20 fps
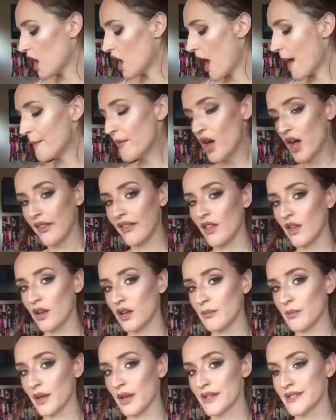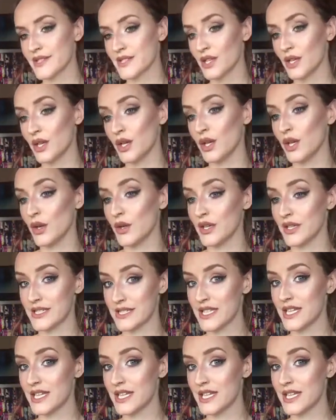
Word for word: Am I the only person who does